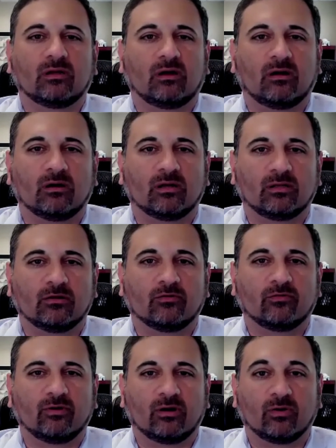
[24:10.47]
on
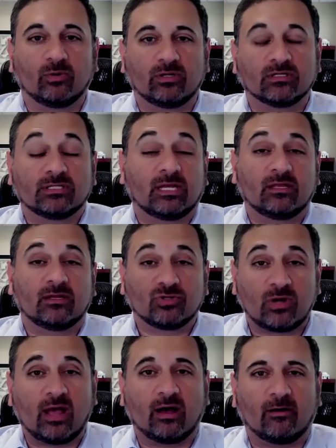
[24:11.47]
a witness stand in a
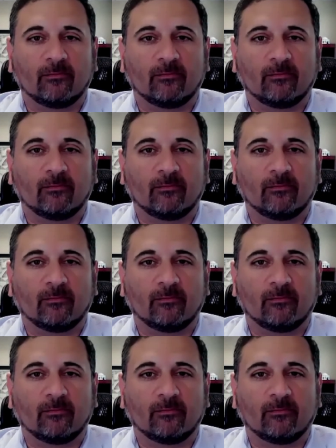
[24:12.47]
trial.